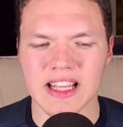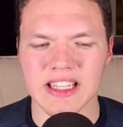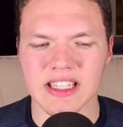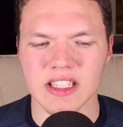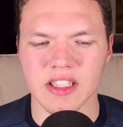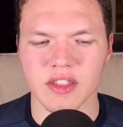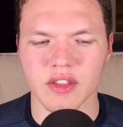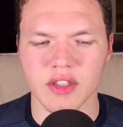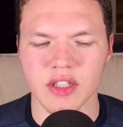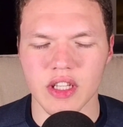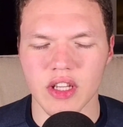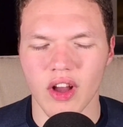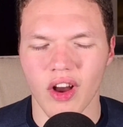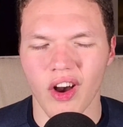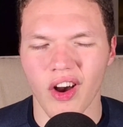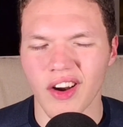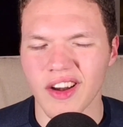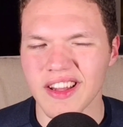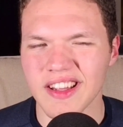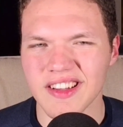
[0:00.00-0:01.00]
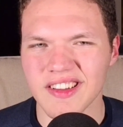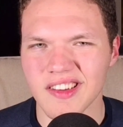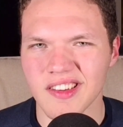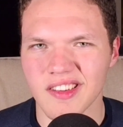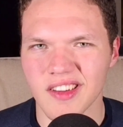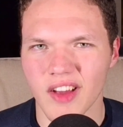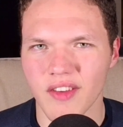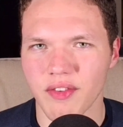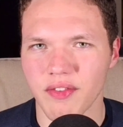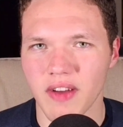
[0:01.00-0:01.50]
the audience
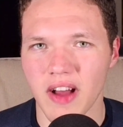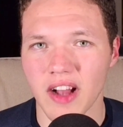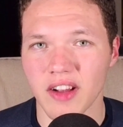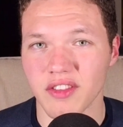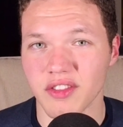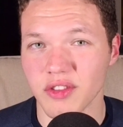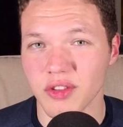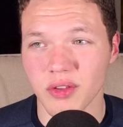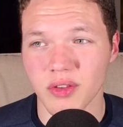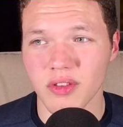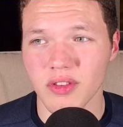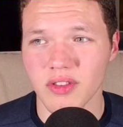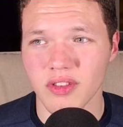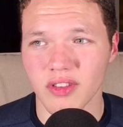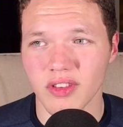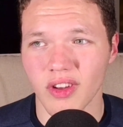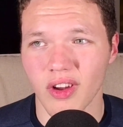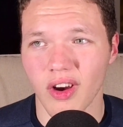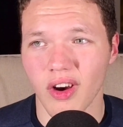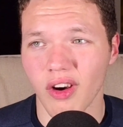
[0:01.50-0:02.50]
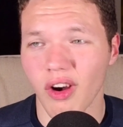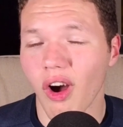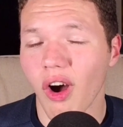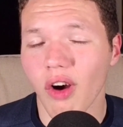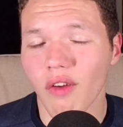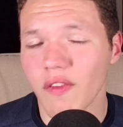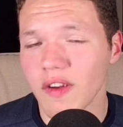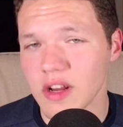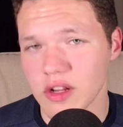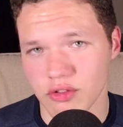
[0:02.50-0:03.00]
of Fox News are
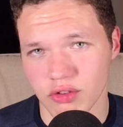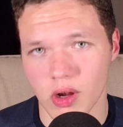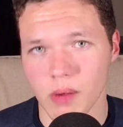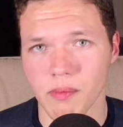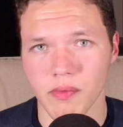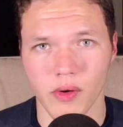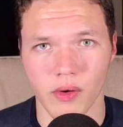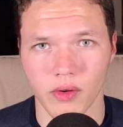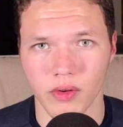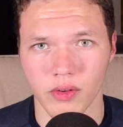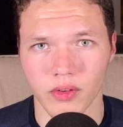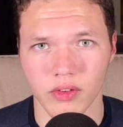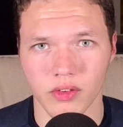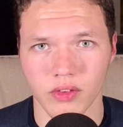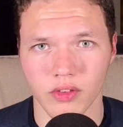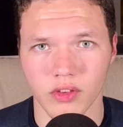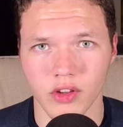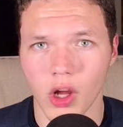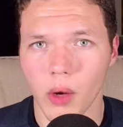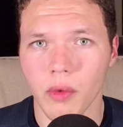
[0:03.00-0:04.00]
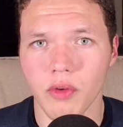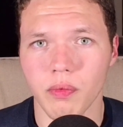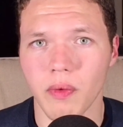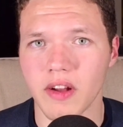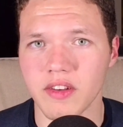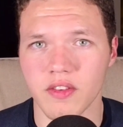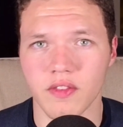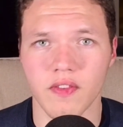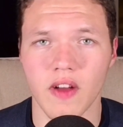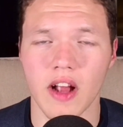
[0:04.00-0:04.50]
already Trump voters. No one's
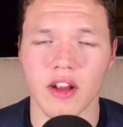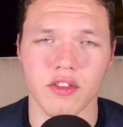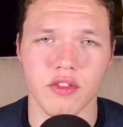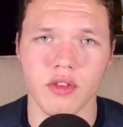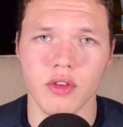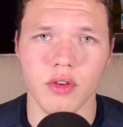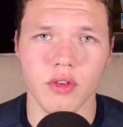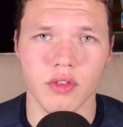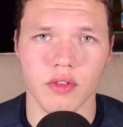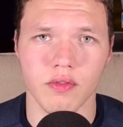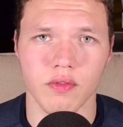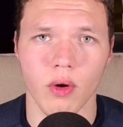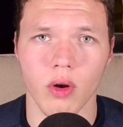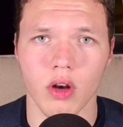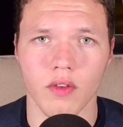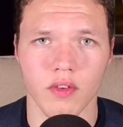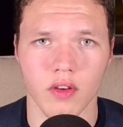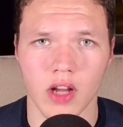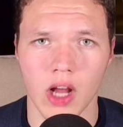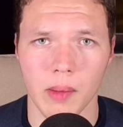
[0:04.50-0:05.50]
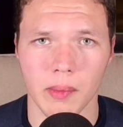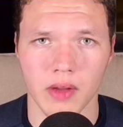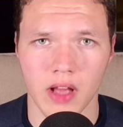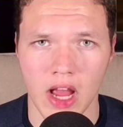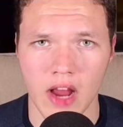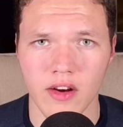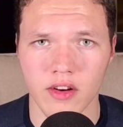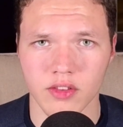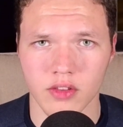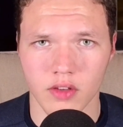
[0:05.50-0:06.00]
watching Fox News and voting for Kamala
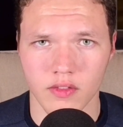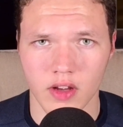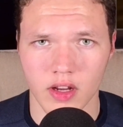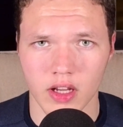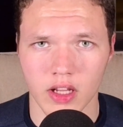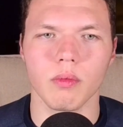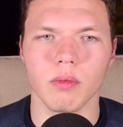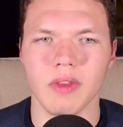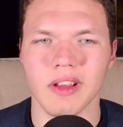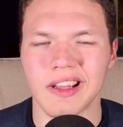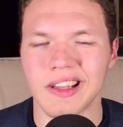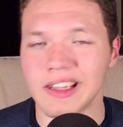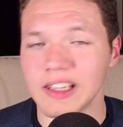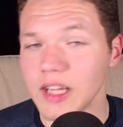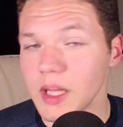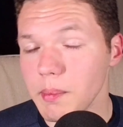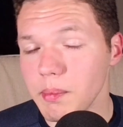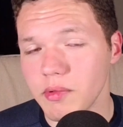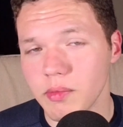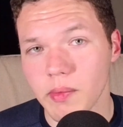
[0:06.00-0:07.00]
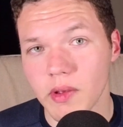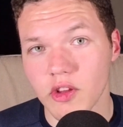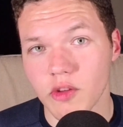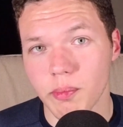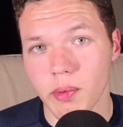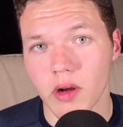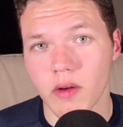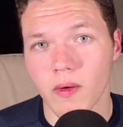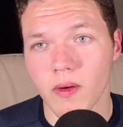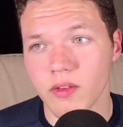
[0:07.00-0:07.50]
Harris already. The clips may
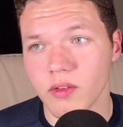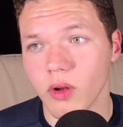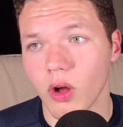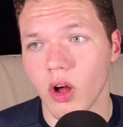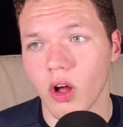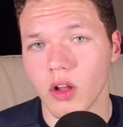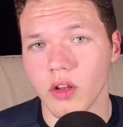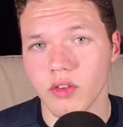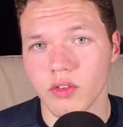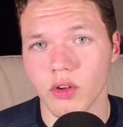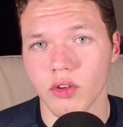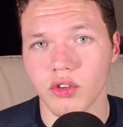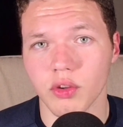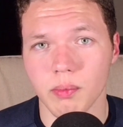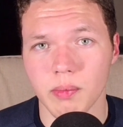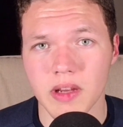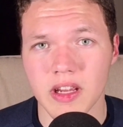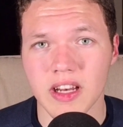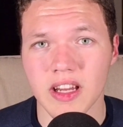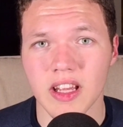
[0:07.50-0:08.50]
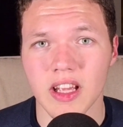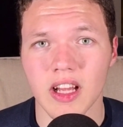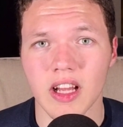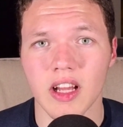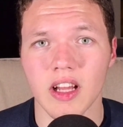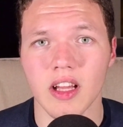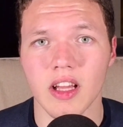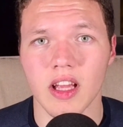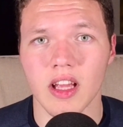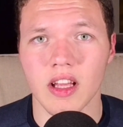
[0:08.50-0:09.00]
spread around on social
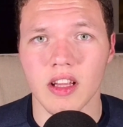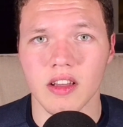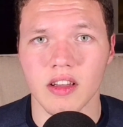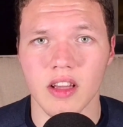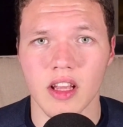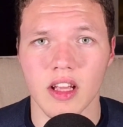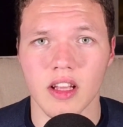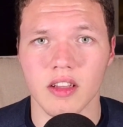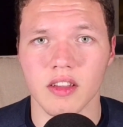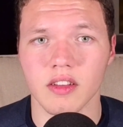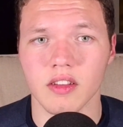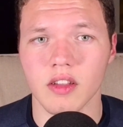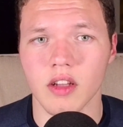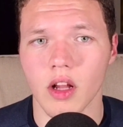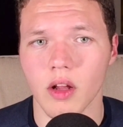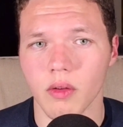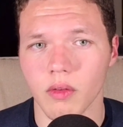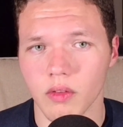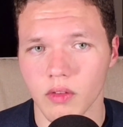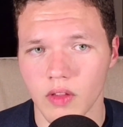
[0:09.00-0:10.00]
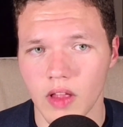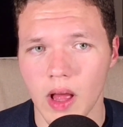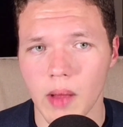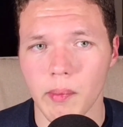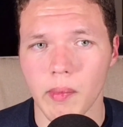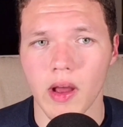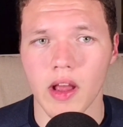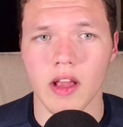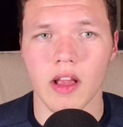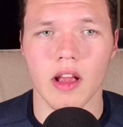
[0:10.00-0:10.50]
media, and that
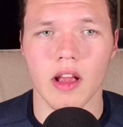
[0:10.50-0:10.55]
might